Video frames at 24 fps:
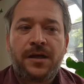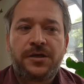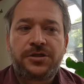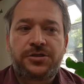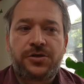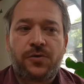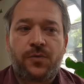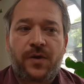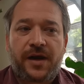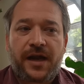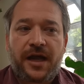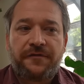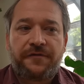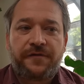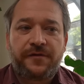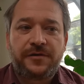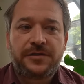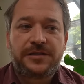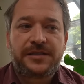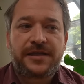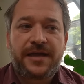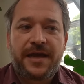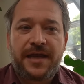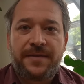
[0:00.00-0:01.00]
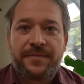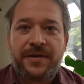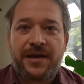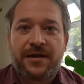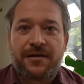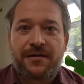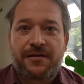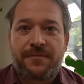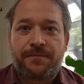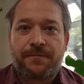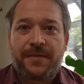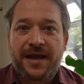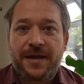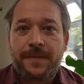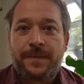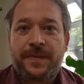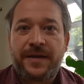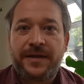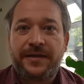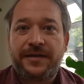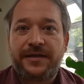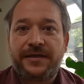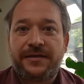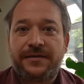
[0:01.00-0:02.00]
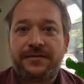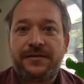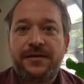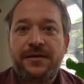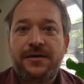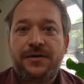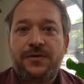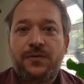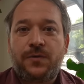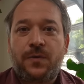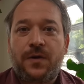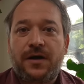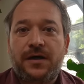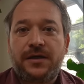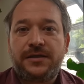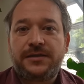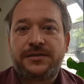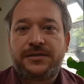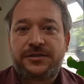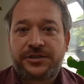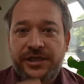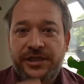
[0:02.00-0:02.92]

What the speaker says: So when I first came here, my opinion was